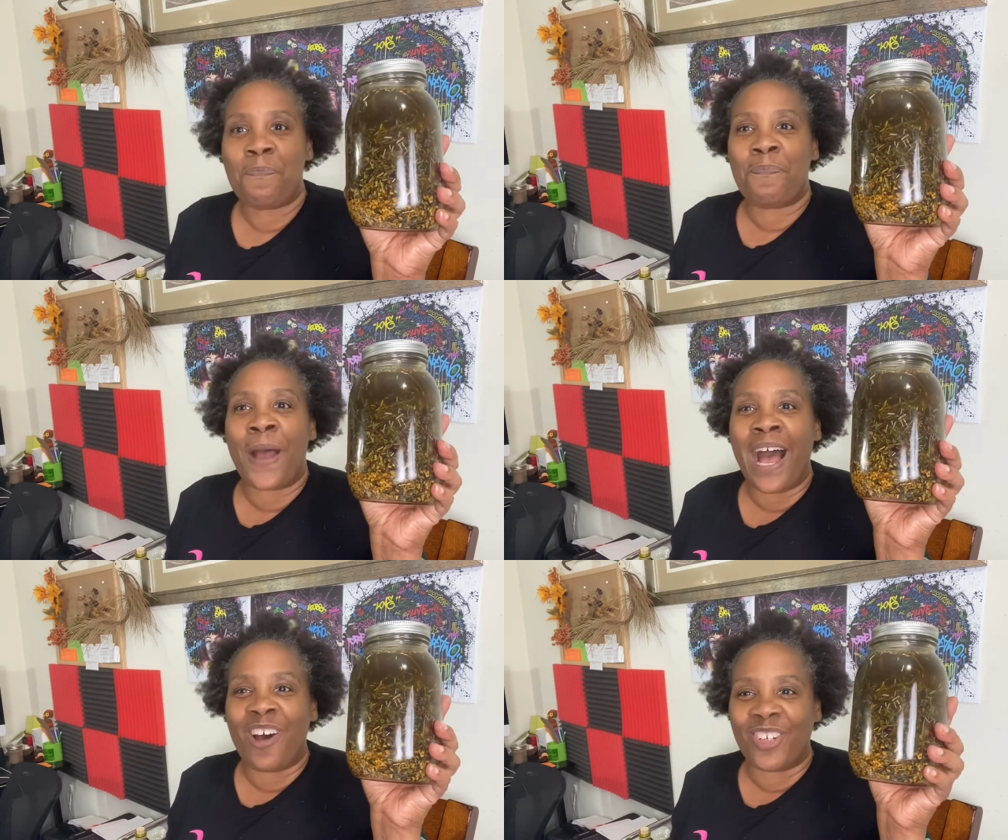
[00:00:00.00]

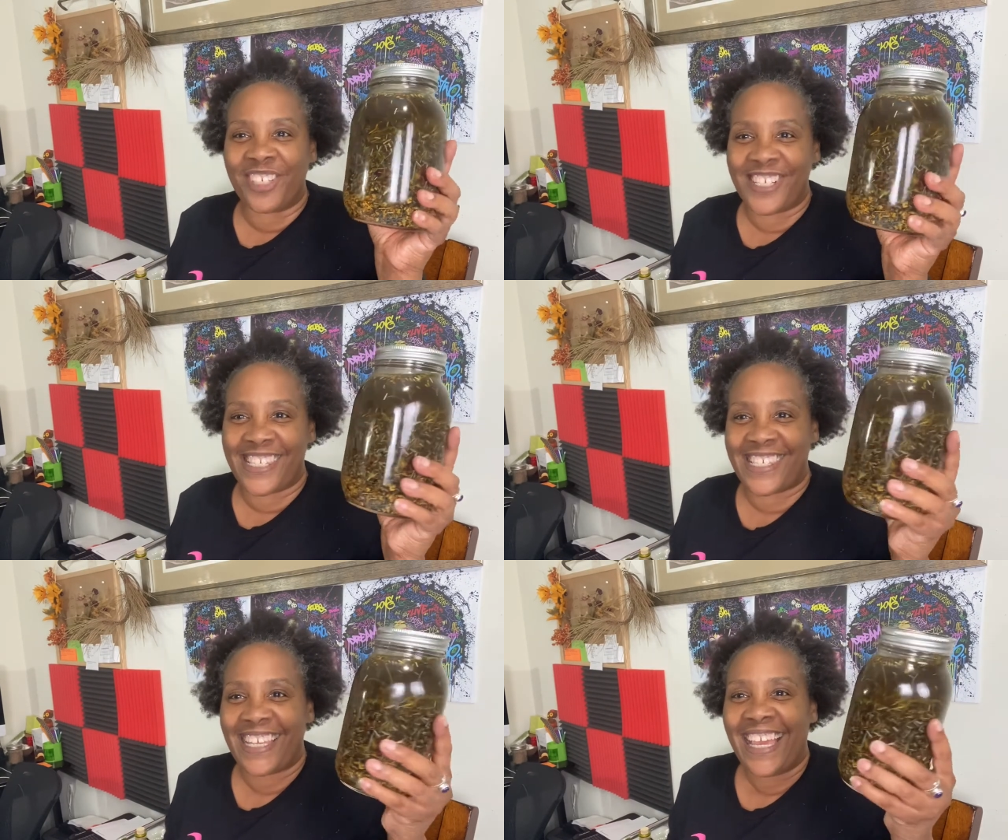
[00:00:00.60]

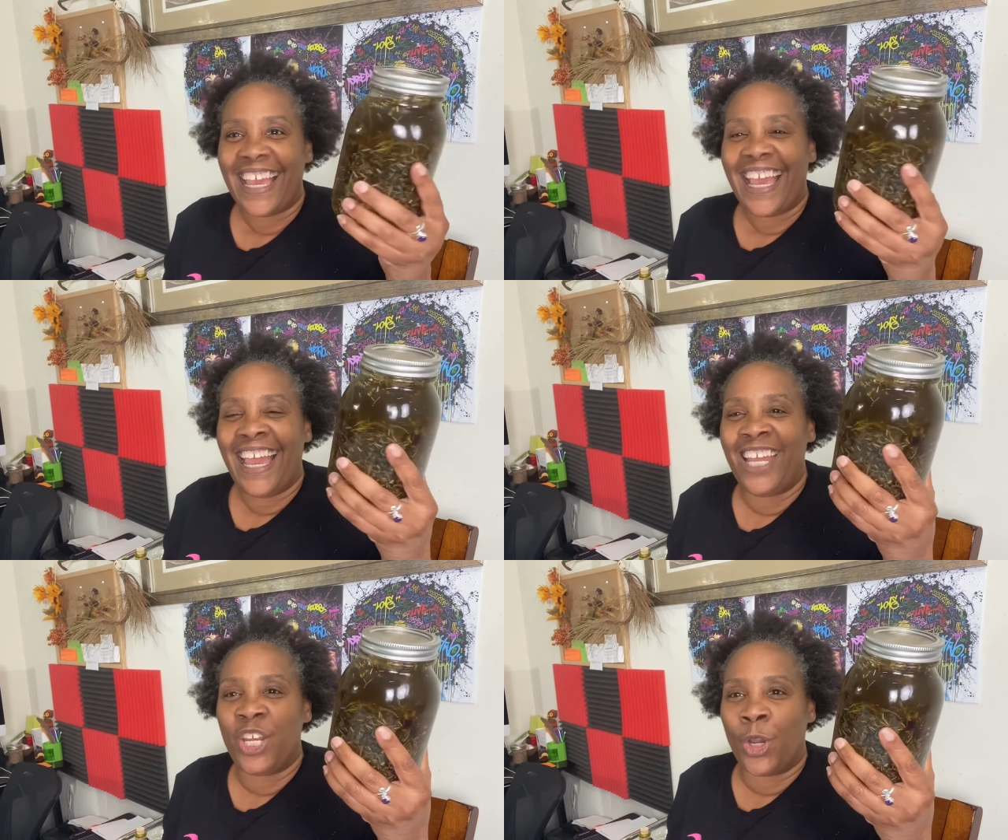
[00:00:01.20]
powders,
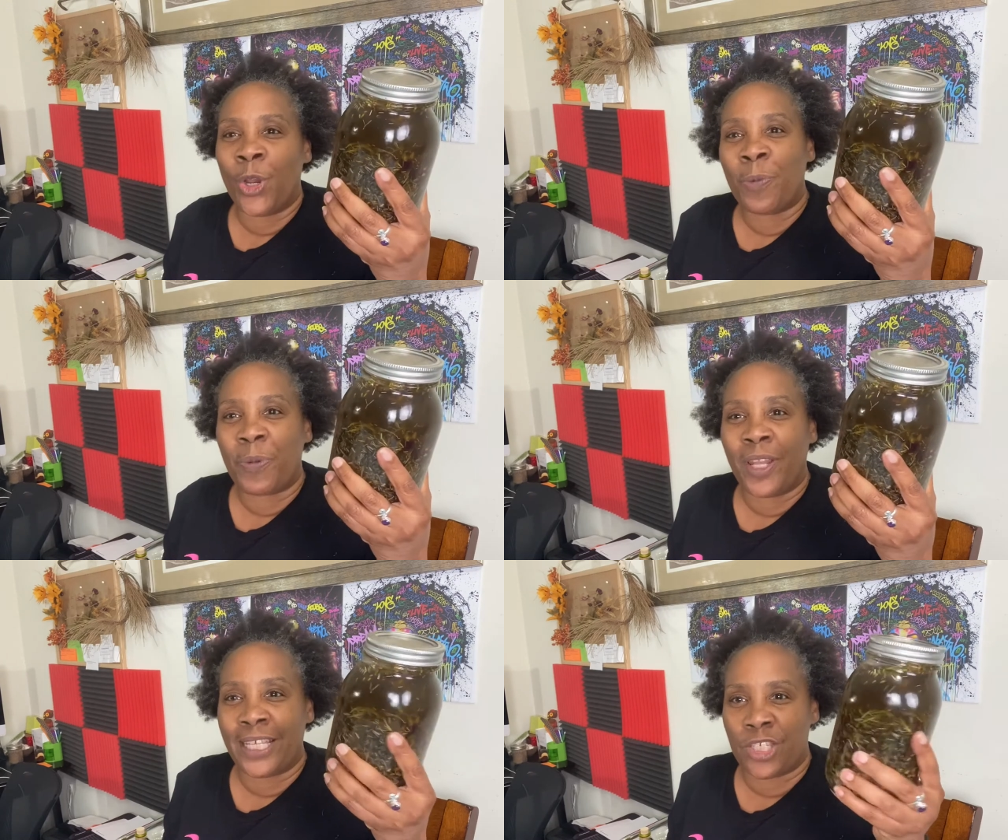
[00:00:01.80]
and
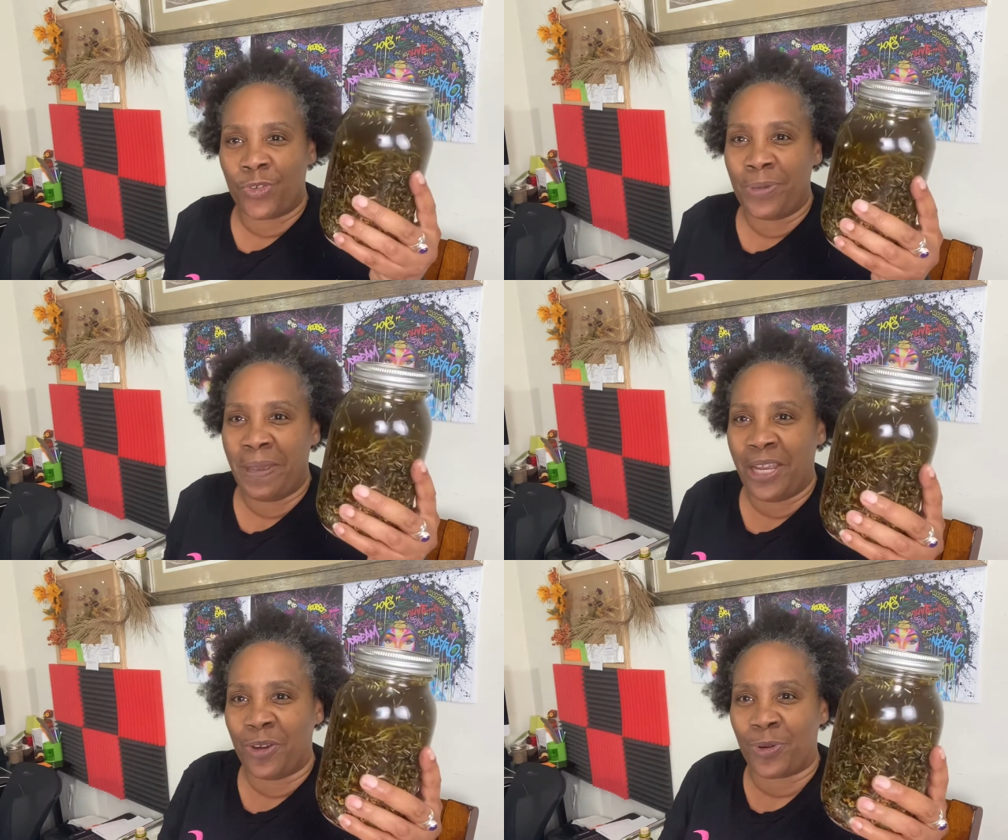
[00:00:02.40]
herbal extreme
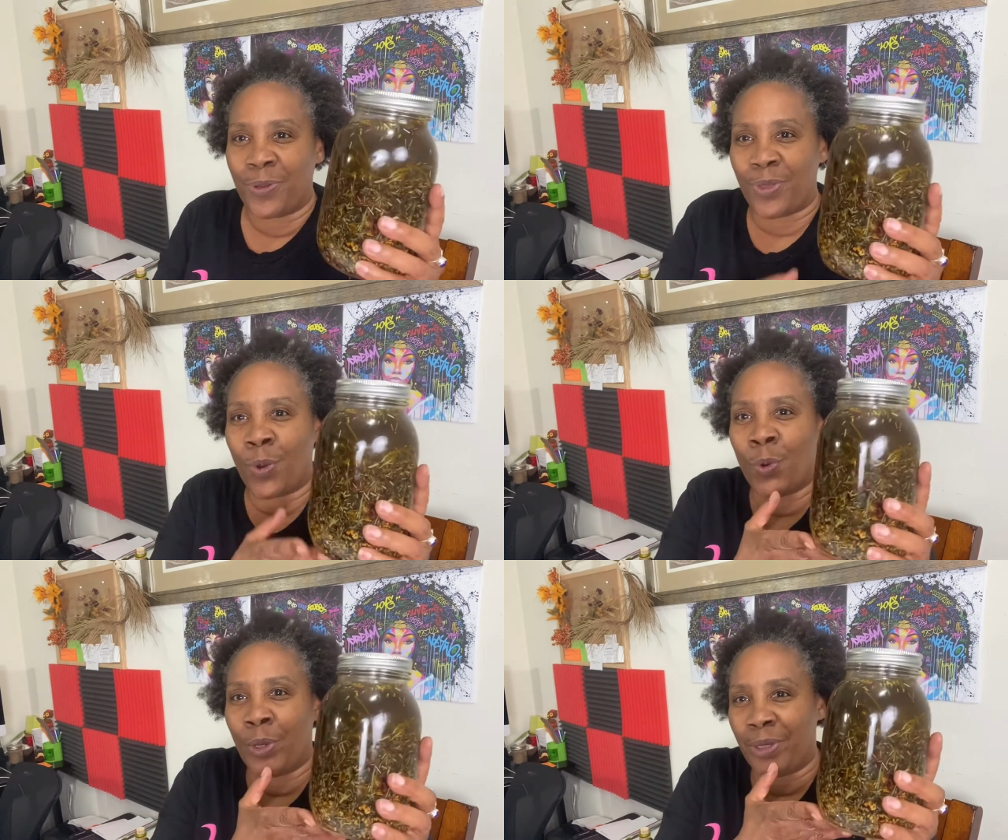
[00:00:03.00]
hair growth
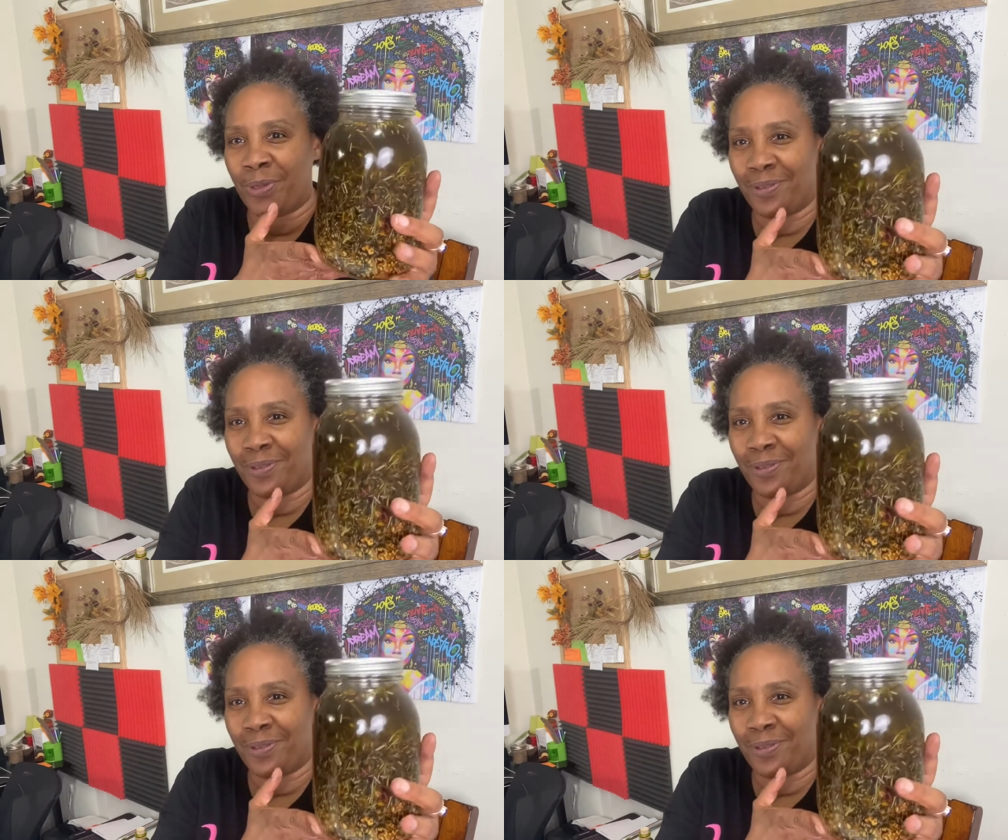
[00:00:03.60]
oil.